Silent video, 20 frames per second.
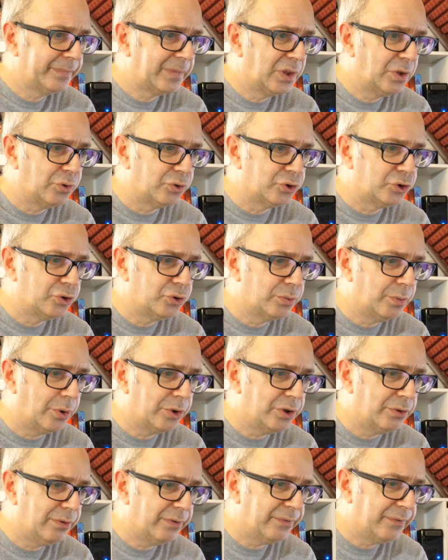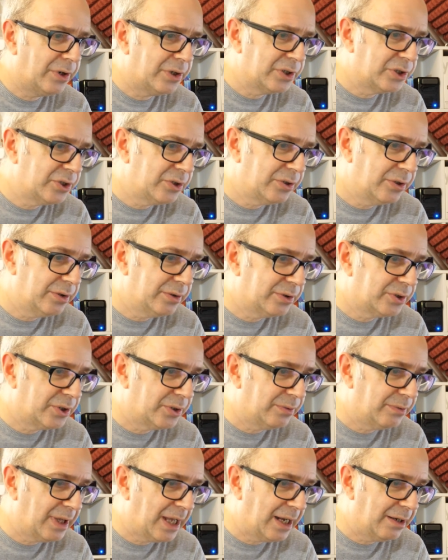Not sure what you're referring to, the,
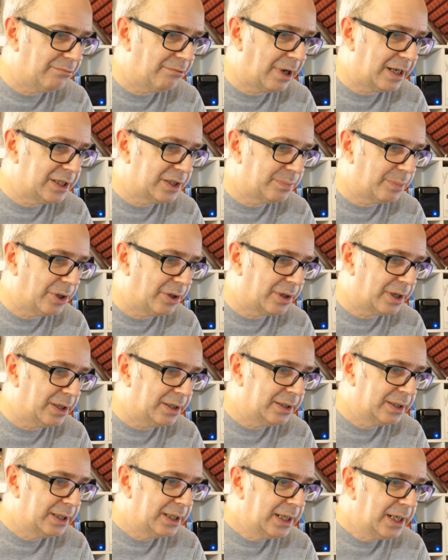to there, Raceburger.